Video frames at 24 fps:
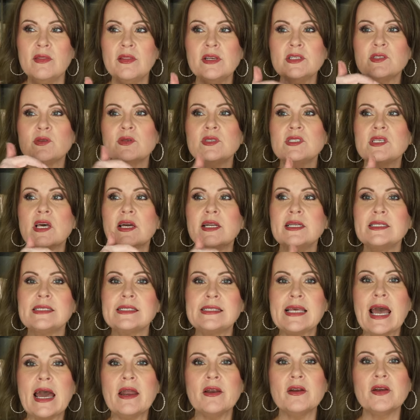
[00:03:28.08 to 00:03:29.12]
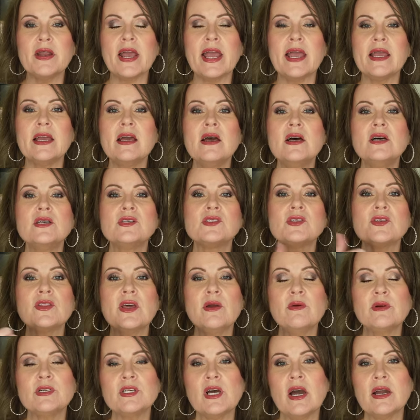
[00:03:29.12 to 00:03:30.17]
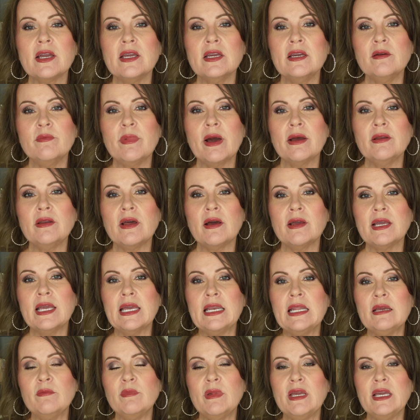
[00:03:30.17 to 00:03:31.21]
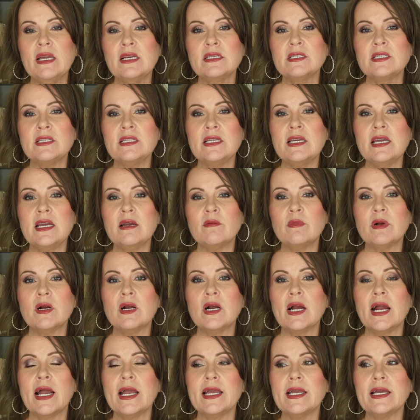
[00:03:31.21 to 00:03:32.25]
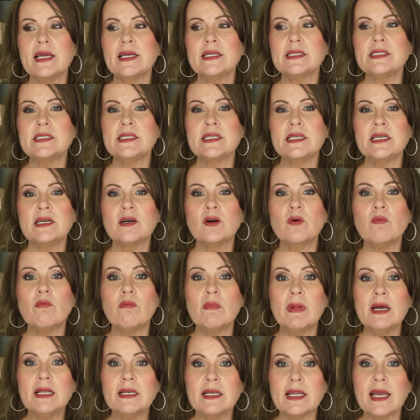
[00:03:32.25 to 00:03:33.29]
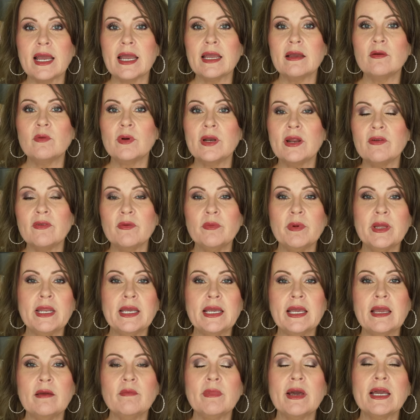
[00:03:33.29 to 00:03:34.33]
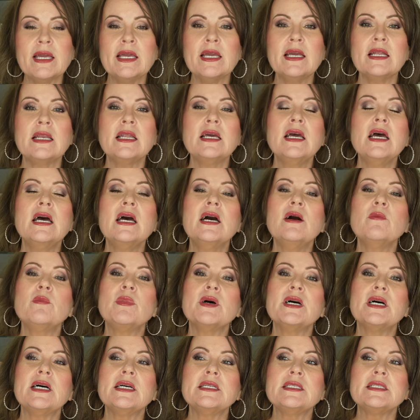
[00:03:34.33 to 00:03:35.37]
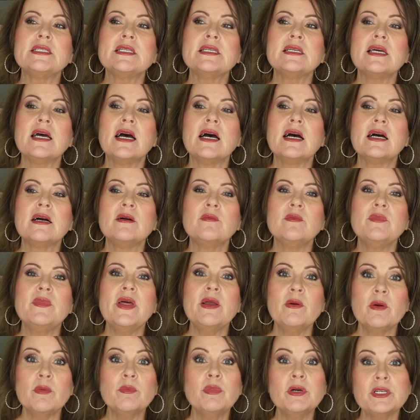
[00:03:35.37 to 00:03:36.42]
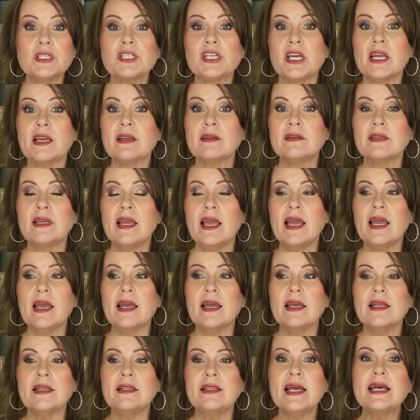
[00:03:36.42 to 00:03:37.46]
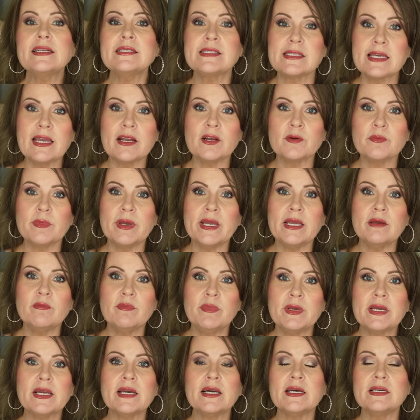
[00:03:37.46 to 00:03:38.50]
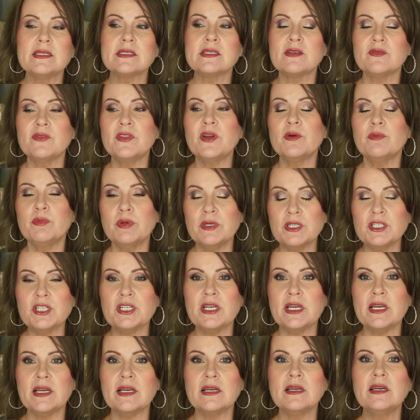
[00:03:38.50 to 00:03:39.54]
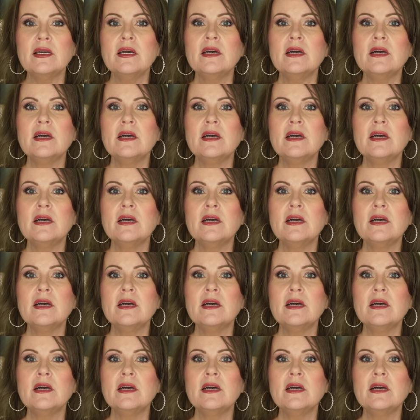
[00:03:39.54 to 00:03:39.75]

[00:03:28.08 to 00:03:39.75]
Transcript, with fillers: this was on a Saturday, so they were talking about not getting me into the MRI until Monday when everybody came back in. But um, they were pushing, and that scared me because if they're pushing